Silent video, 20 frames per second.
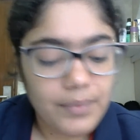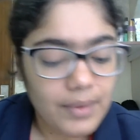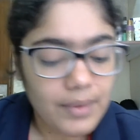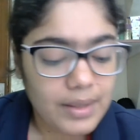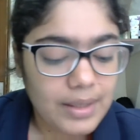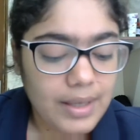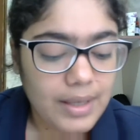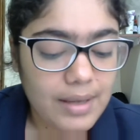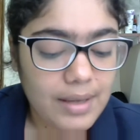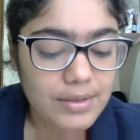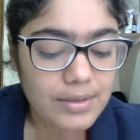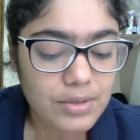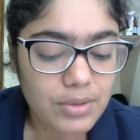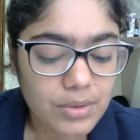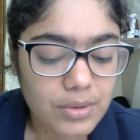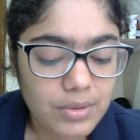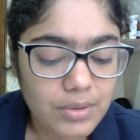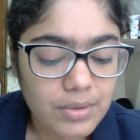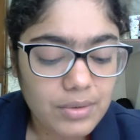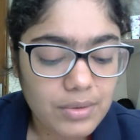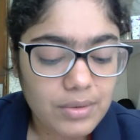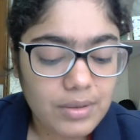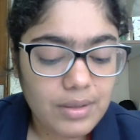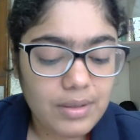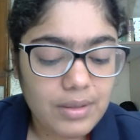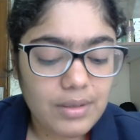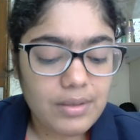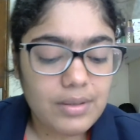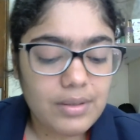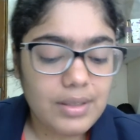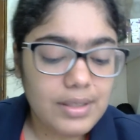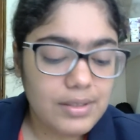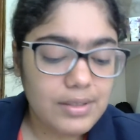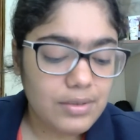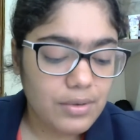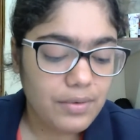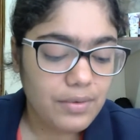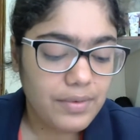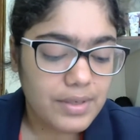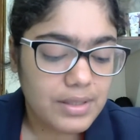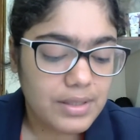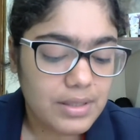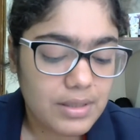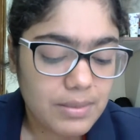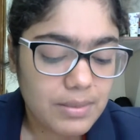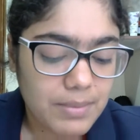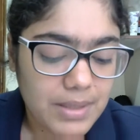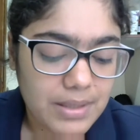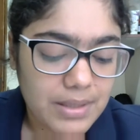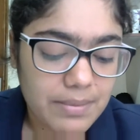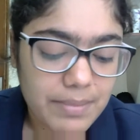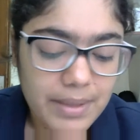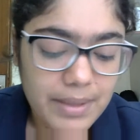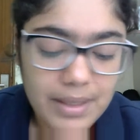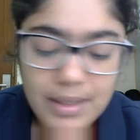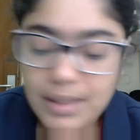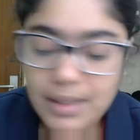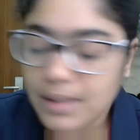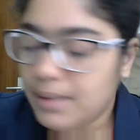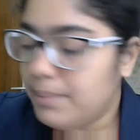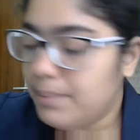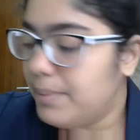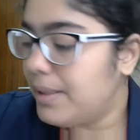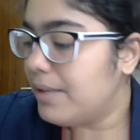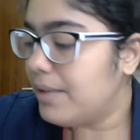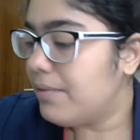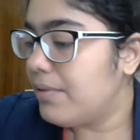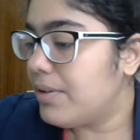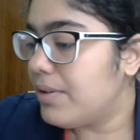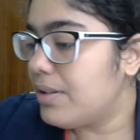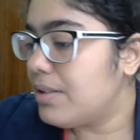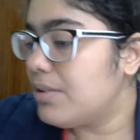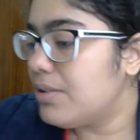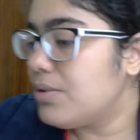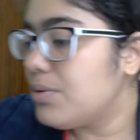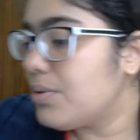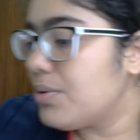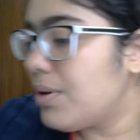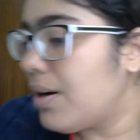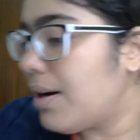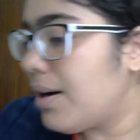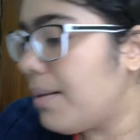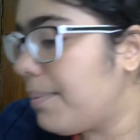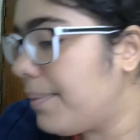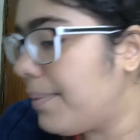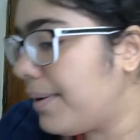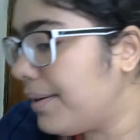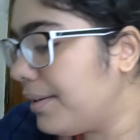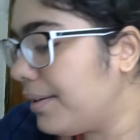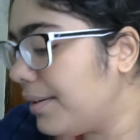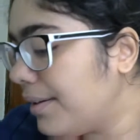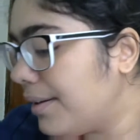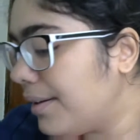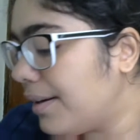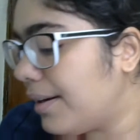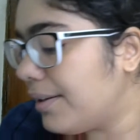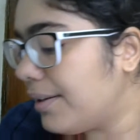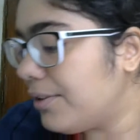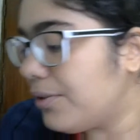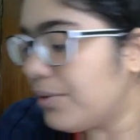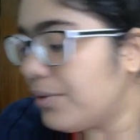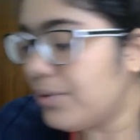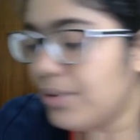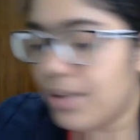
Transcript: yeah, so these offenses must be really big for this to happen. I don't